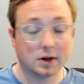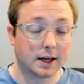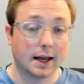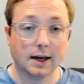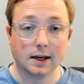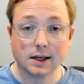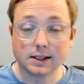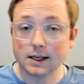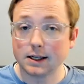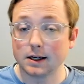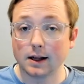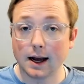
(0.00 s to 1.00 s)
again, it doesn't
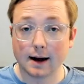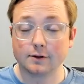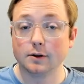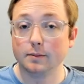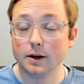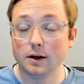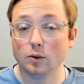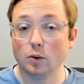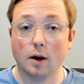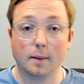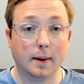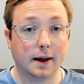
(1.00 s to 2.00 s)
necessarily have to mean
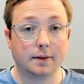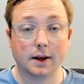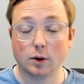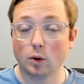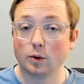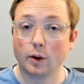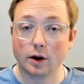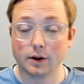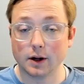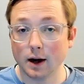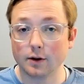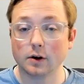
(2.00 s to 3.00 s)
a bad thing one way or
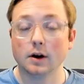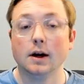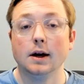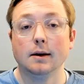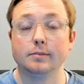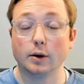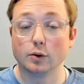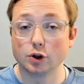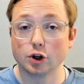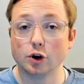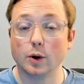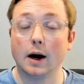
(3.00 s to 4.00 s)
the other, but it will
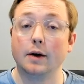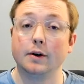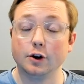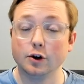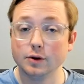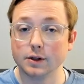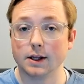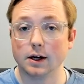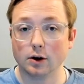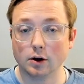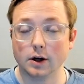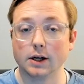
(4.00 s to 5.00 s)
show you how they're using their
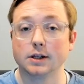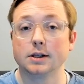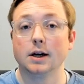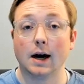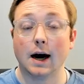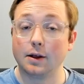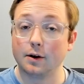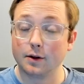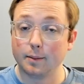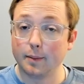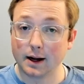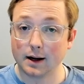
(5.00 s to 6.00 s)
earnings Either
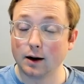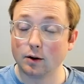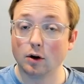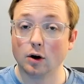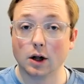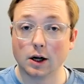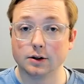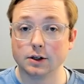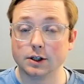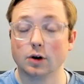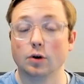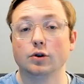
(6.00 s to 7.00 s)
they're paying out a lot to the
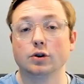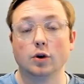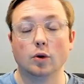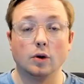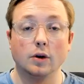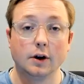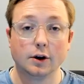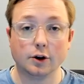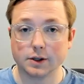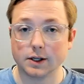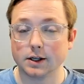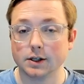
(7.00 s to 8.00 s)
shareholders or they're
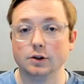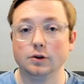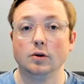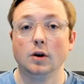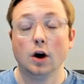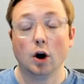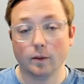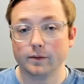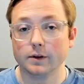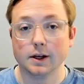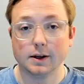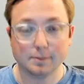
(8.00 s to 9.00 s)
using it to
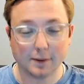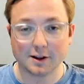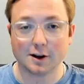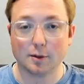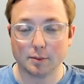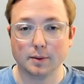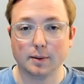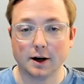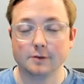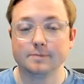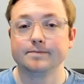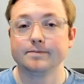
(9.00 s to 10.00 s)
hopefully make the company
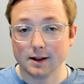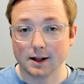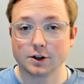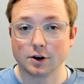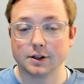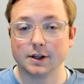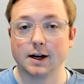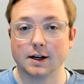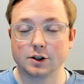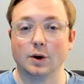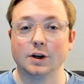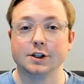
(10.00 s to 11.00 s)
better. Let's go to the
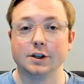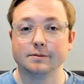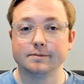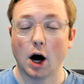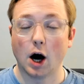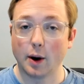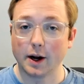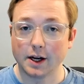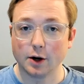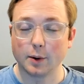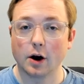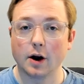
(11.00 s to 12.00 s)
next question. All right,
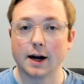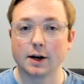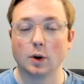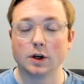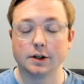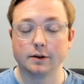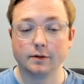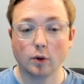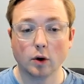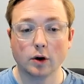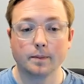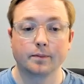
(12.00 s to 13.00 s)
here we are at question
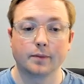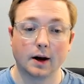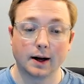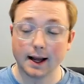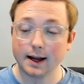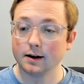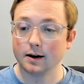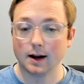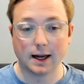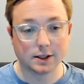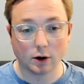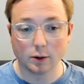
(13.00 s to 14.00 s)
four. Again,
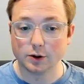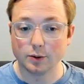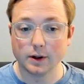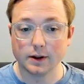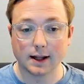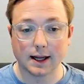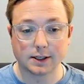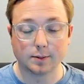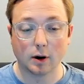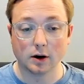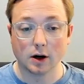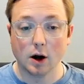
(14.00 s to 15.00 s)
as always, read the last
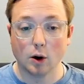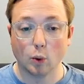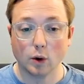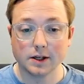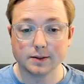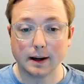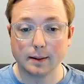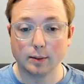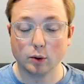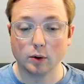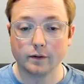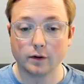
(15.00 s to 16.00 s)
part. What is
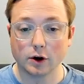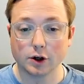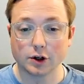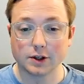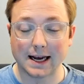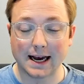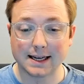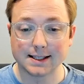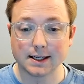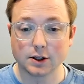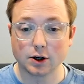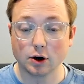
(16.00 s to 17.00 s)
Maplewood Furniture's
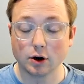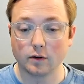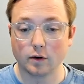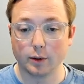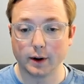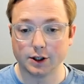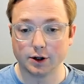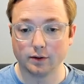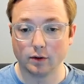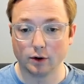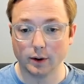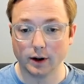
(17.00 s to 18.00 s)
asset turnover ratio
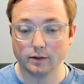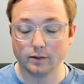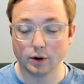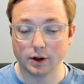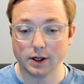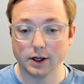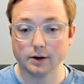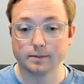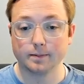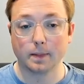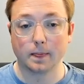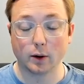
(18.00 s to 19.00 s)
for the for the year?
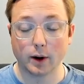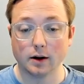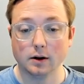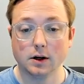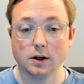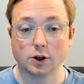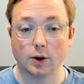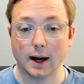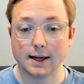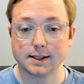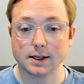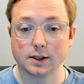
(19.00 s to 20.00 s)
Okay, so
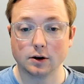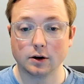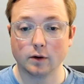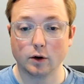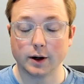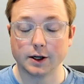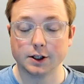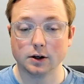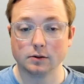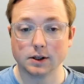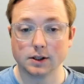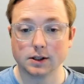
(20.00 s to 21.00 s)
asset turnover
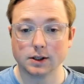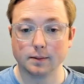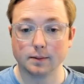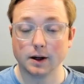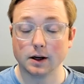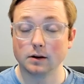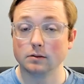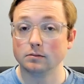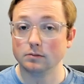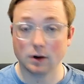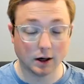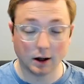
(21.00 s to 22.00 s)
ratio. This is something
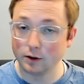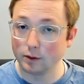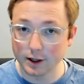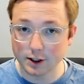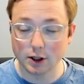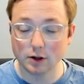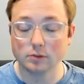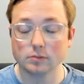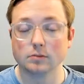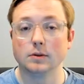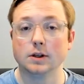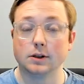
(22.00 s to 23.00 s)
another ratio.
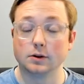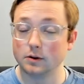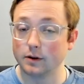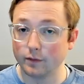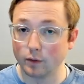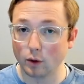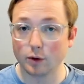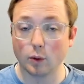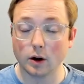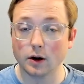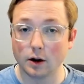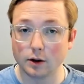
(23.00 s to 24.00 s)
This is the fourth
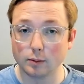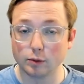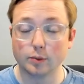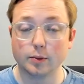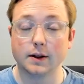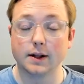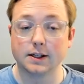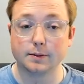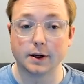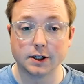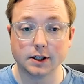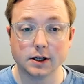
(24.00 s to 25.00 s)
one on the blueprint that's
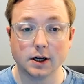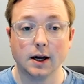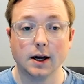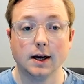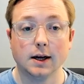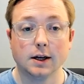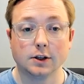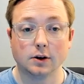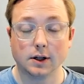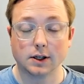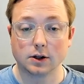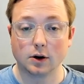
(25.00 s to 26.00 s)
mentioned. So
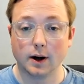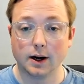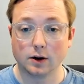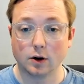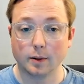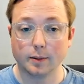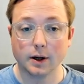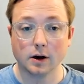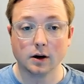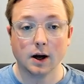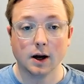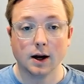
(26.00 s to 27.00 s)
let's go ahead and go up here.